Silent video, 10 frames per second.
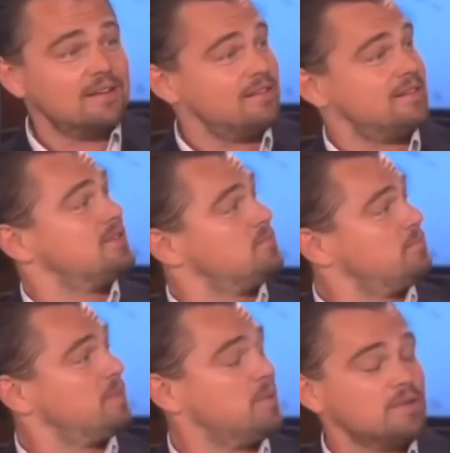And these
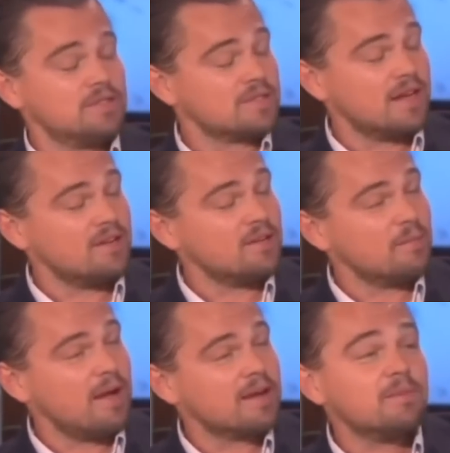people just kind of
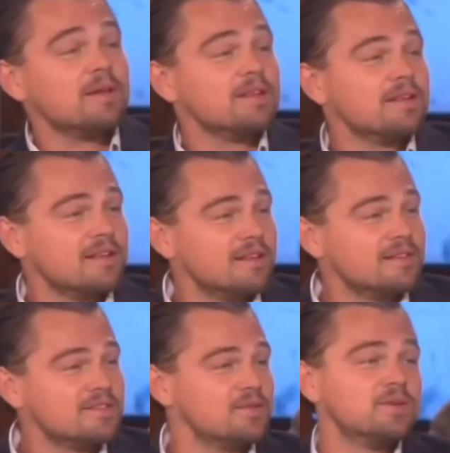looked back to me, and
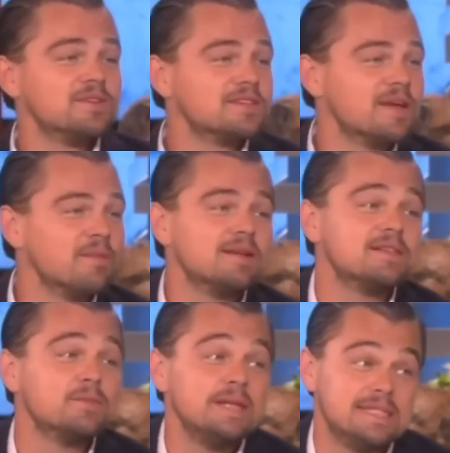the stewardess came out
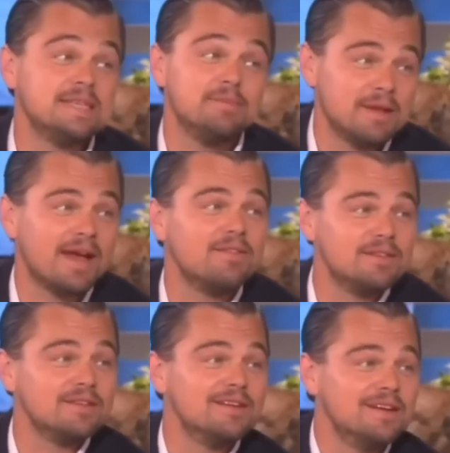and said, "We seem to
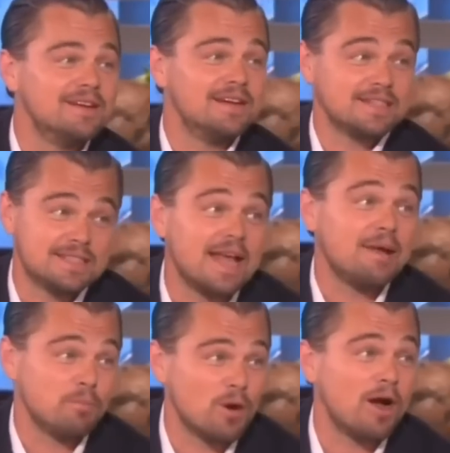have a
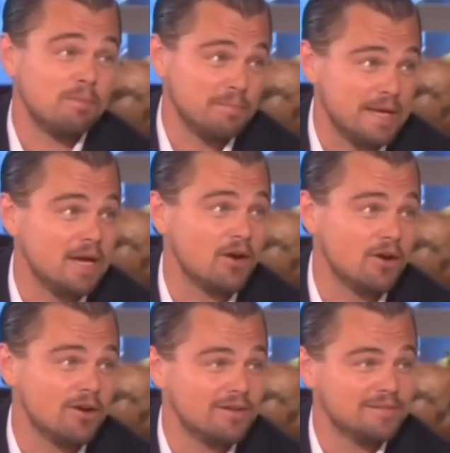slight problem here."